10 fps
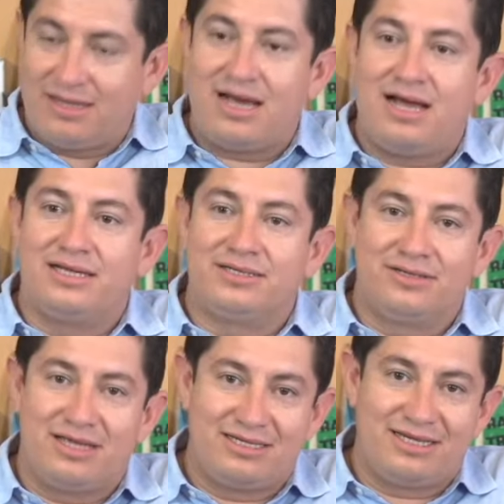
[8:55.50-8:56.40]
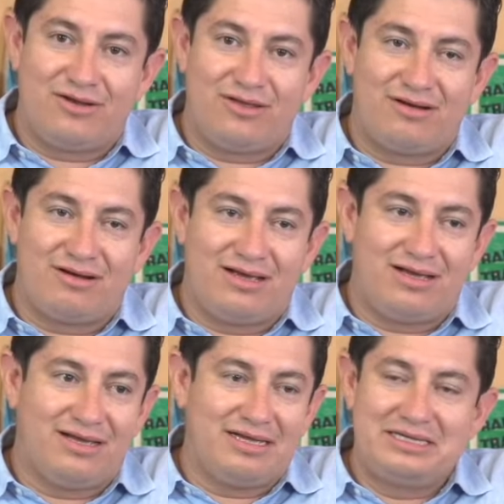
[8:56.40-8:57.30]
Yeah. So that is
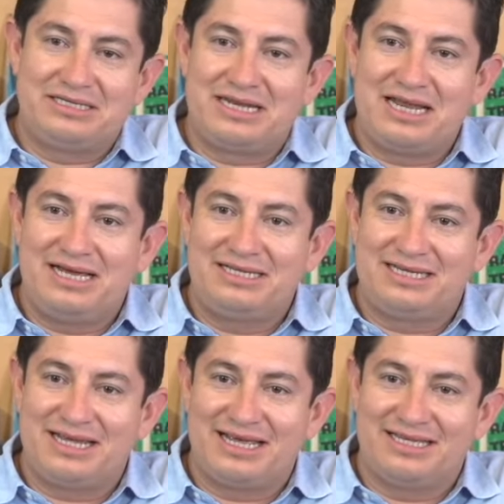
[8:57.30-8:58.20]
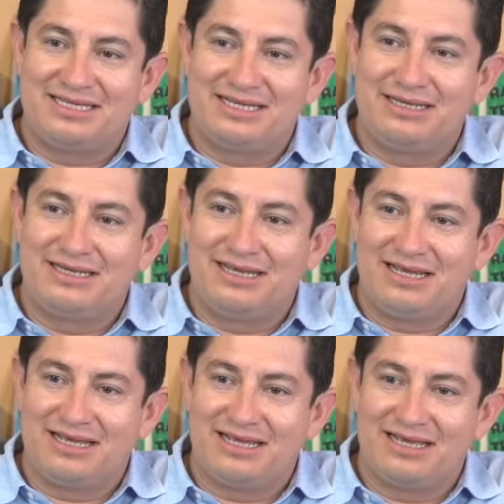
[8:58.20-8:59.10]
another slice, I guess,
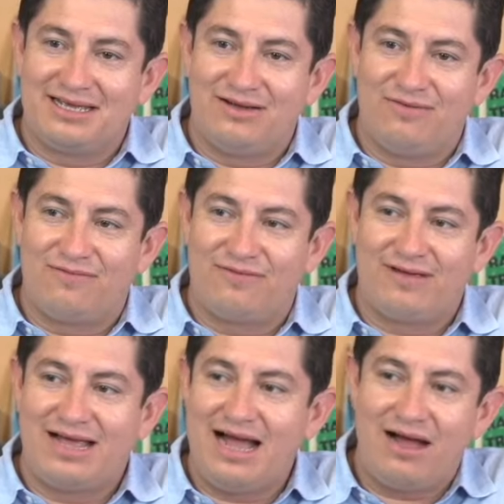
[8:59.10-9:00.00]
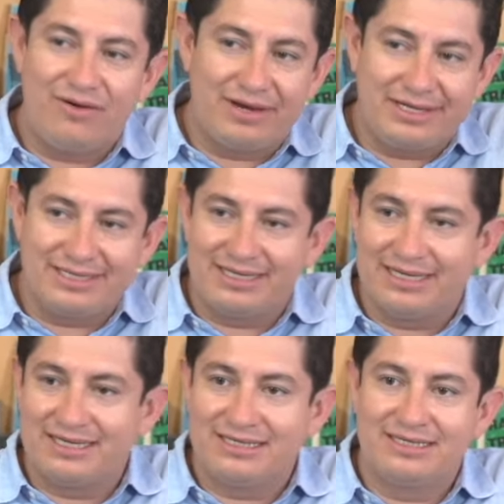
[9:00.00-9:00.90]
of how it is
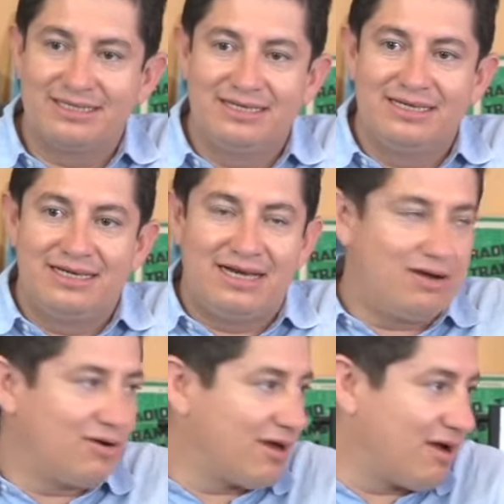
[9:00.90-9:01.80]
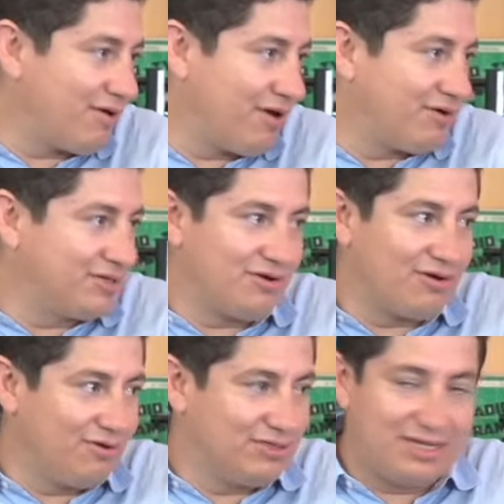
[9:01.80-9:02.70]
that our careers are
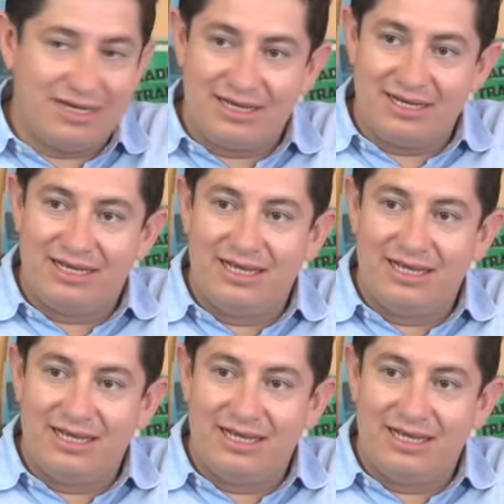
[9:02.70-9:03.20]
constantly